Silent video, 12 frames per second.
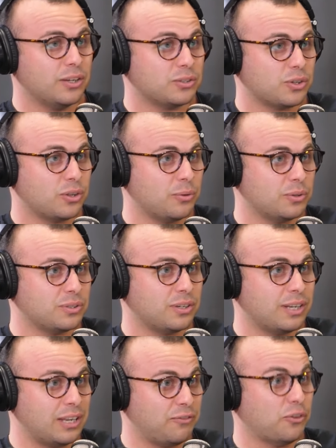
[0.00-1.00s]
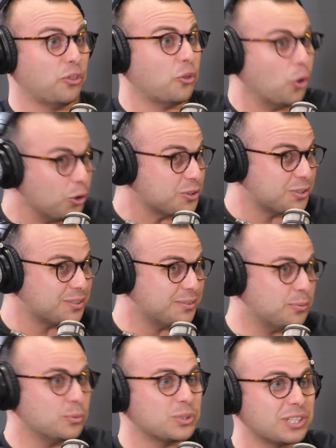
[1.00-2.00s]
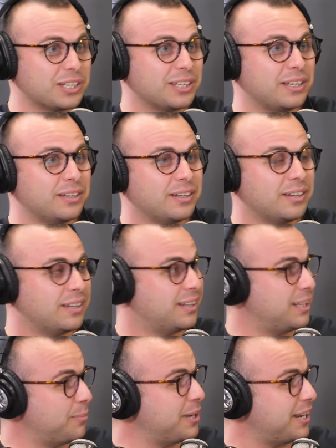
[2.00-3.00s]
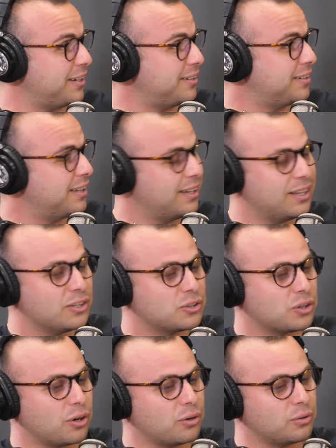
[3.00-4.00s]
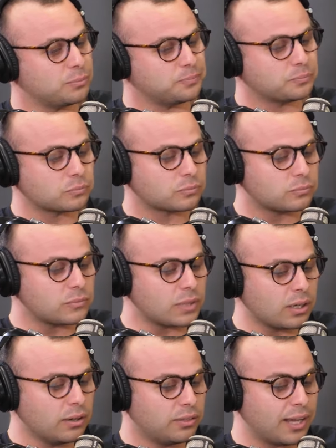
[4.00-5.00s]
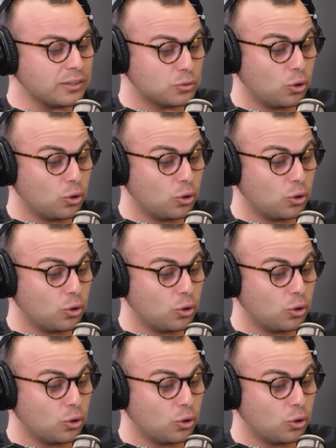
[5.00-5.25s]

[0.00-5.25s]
So there was a need for thirst. We were selling lemonade. So that